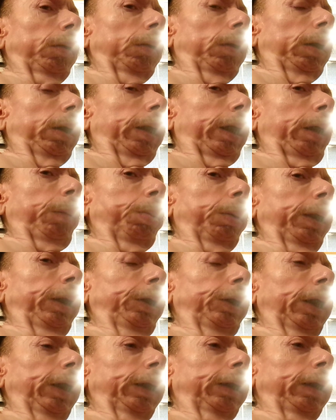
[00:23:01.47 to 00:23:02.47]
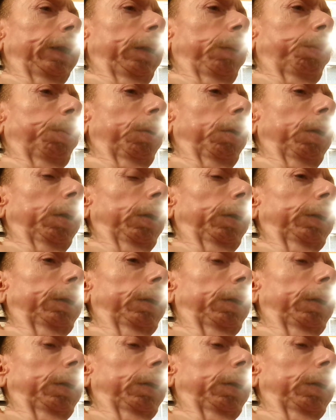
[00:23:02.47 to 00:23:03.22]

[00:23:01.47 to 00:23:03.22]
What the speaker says: Yeah, the wax figures was coming to life.